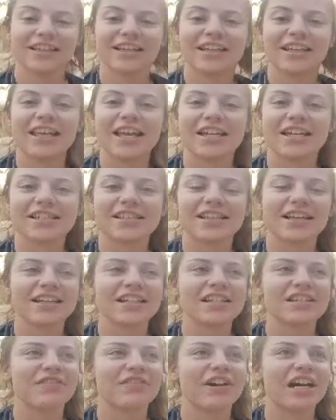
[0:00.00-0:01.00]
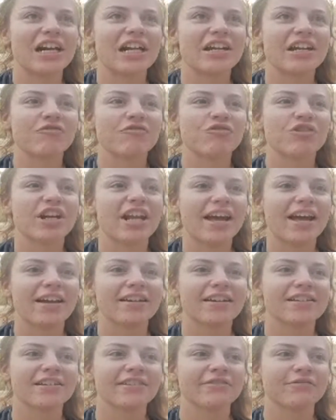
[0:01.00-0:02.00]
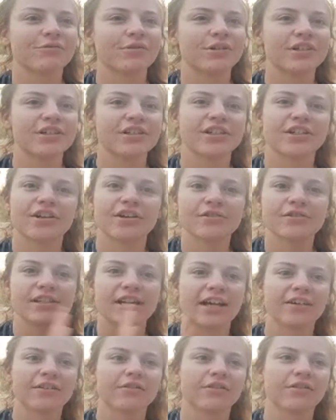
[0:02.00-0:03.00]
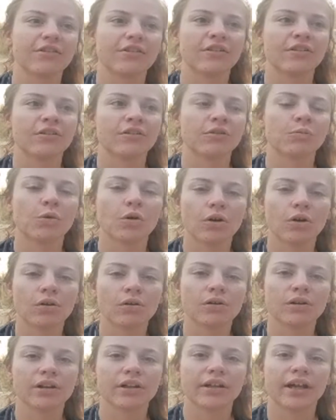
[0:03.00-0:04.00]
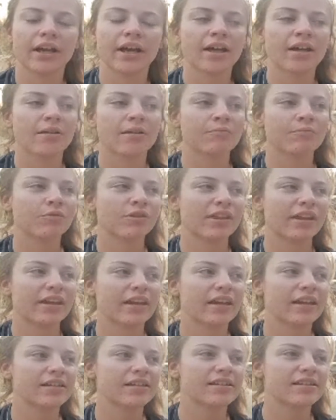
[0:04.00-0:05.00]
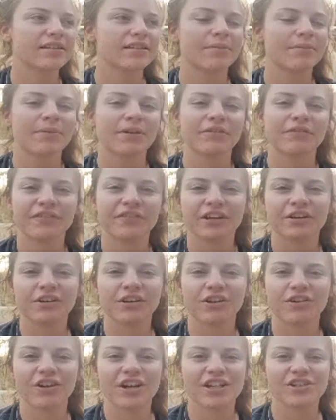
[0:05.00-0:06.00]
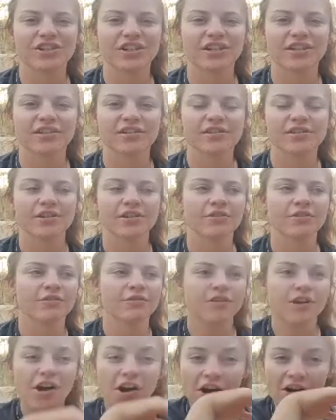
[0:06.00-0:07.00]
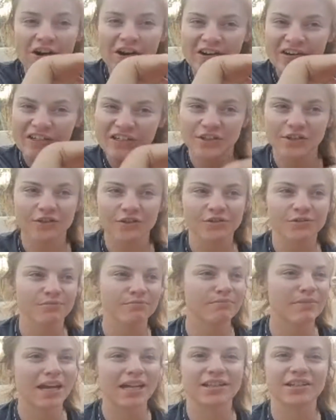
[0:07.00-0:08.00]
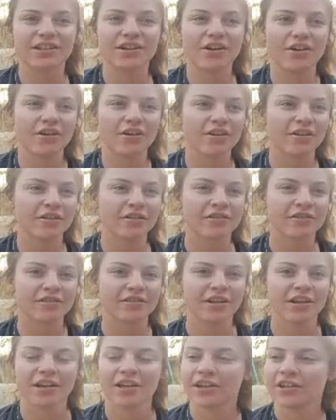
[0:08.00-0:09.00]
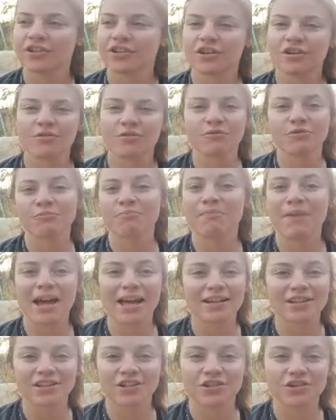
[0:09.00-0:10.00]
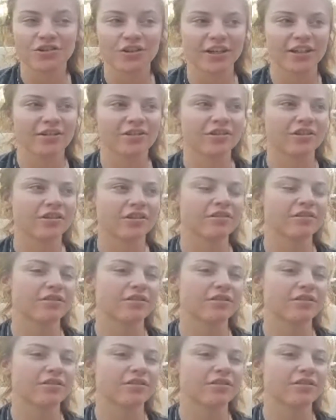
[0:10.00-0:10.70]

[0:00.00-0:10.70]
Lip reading: Yeah, Sunny's very reactive when she goes out on a walk. I think it's a bit of fear aggression. So cars, she goes mad at cars. She goes mad at strangers.